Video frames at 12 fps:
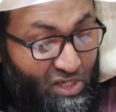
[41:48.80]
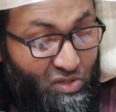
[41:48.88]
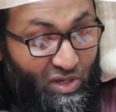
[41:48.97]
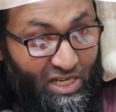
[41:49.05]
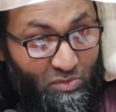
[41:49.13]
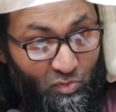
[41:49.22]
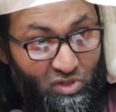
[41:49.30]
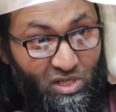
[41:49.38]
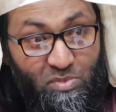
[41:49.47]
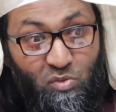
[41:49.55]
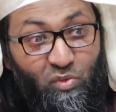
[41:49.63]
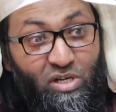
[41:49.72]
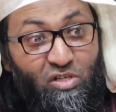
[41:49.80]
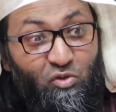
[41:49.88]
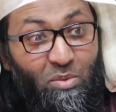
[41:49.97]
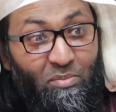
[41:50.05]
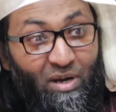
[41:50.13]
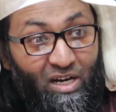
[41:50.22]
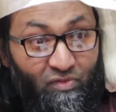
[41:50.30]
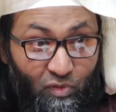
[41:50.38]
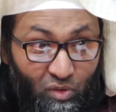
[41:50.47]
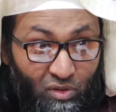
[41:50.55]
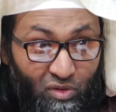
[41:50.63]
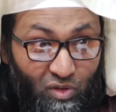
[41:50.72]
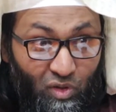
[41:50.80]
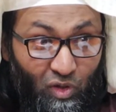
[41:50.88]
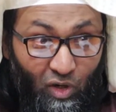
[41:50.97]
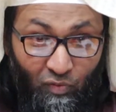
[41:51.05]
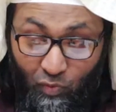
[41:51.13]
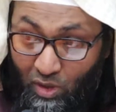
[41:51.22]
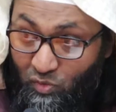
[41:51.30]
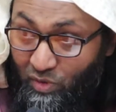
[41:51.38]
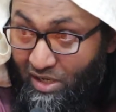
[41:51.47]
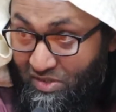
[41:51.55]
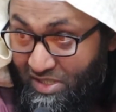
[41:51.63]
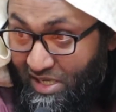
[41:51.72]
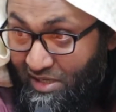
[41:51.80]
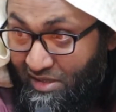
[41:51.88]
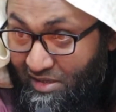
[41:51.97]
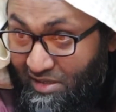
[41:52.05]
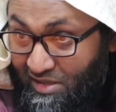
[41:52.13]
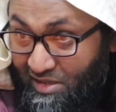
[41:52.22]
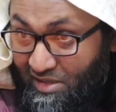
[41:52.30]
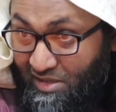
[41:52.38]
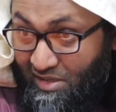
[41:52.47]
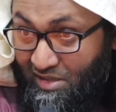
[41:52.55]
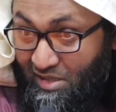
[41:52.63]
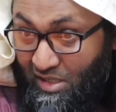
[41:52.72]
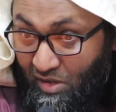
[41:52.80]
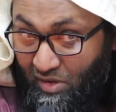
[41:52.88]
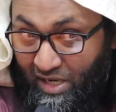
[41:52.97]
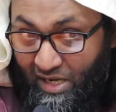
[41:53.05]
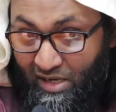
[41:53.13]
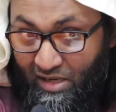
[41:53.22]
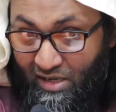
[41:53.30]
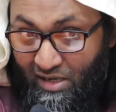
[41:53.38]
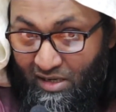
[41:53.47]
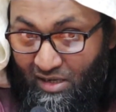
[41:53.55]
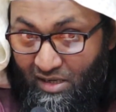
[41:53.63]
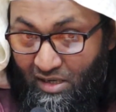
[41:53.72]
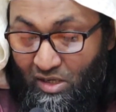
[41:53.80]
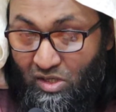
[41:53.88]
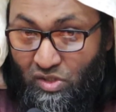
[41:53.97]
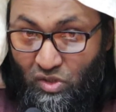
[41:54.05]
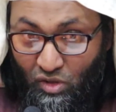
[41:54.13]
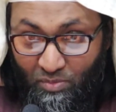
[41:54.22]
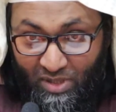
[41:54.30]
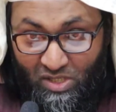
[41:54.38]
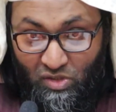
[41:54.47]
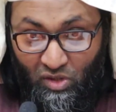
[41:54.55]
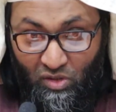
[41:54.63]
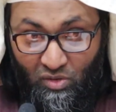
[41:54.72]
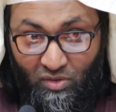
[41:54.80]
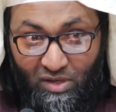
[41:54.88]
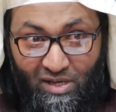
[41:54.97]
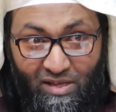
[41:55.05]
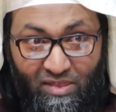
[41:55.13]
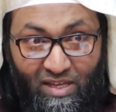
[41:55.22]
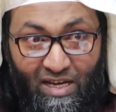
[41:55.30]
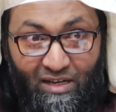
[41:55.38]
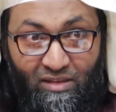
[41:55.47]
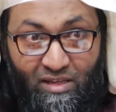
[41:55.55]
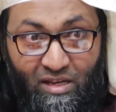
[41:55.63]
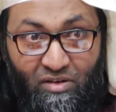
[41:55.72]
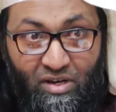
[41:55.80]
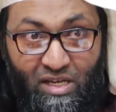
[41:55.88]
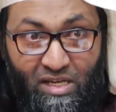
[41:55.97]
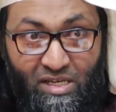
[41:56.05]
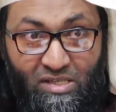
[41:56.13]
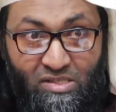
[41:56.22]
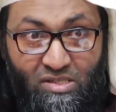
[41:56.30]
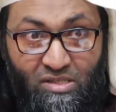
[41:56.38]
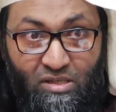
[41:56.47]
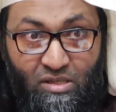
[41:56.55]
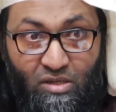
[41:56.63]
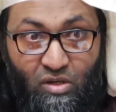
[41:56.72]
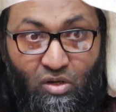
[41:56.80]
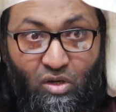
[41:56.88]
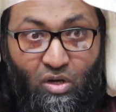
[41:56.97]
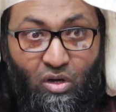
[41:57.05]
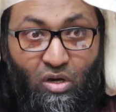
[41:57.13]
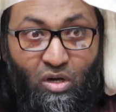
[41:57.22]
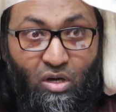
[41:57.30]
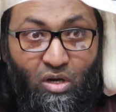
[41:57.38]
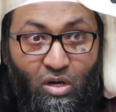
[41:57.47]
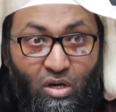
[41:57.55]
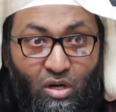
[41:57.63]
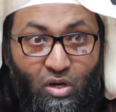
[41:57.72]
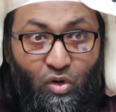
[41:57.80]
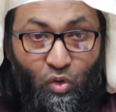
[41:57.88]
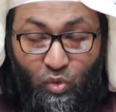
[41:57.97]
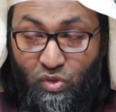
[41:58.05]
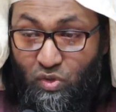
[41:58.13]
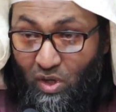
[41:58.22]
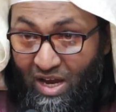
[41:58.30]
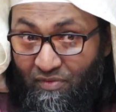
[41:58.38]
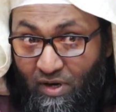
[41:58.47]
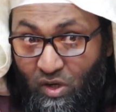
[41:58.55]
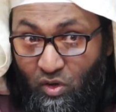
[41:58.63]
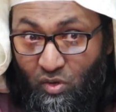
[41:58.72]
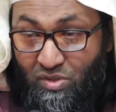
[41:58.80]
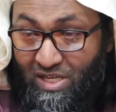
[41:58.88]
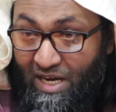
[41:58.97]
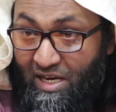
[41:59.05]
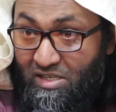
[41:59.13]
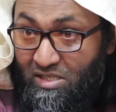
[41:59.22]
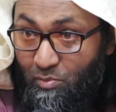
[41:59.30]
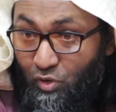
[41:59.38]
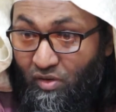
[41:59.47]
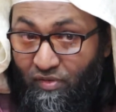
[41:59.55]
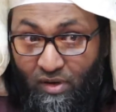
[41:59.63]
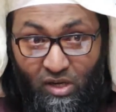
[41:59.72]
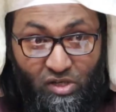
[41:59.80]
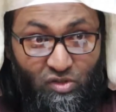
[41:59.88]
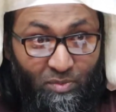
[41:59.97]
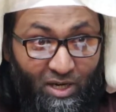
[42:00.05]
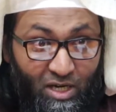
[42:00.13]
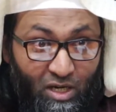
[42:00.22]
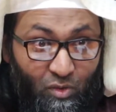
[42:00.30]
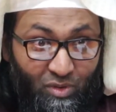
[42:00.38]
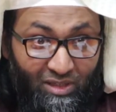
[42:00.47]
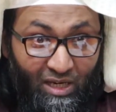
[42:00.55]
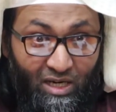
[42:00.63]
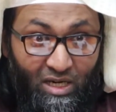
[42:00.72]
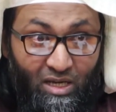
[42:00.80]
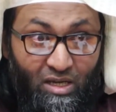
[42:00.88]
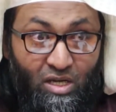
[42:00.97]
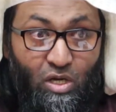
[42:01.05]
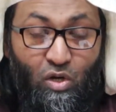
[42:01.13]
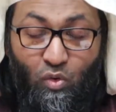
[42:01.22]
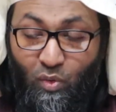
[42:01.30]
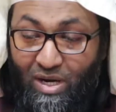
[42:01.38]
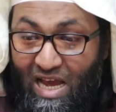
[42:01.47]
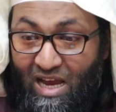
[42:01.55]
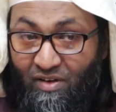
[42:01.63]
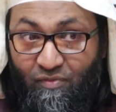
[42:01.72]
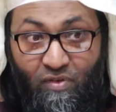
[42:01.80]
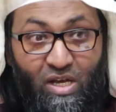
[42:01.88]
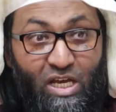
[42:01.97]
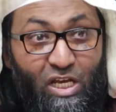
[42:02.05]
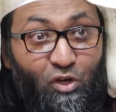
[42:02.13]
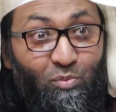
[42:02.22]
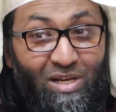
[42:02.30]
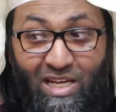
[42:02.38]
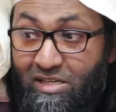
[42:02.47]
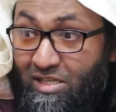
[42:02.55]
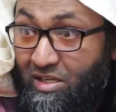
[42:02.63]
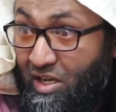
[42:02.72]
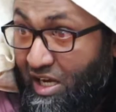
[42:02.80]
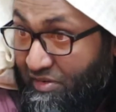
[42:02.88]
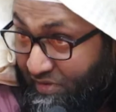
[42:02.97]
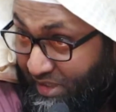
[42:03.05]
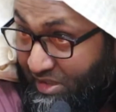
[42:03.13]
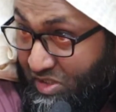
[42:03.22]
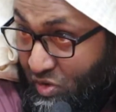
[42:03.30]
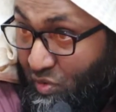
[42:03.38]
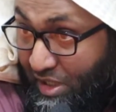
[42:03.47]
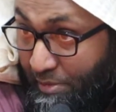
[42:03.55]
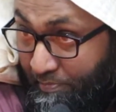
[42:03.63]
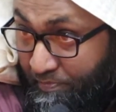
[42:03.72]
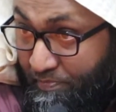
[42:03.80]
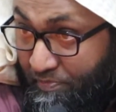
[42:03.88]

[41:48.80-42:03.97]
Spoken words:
So as Muslims, we need to be mindful of what we are saying. Okay, so much so that there is whosoever goes against the book of Allah subhanahu wa ta'ala will have humiliated life in this dunya.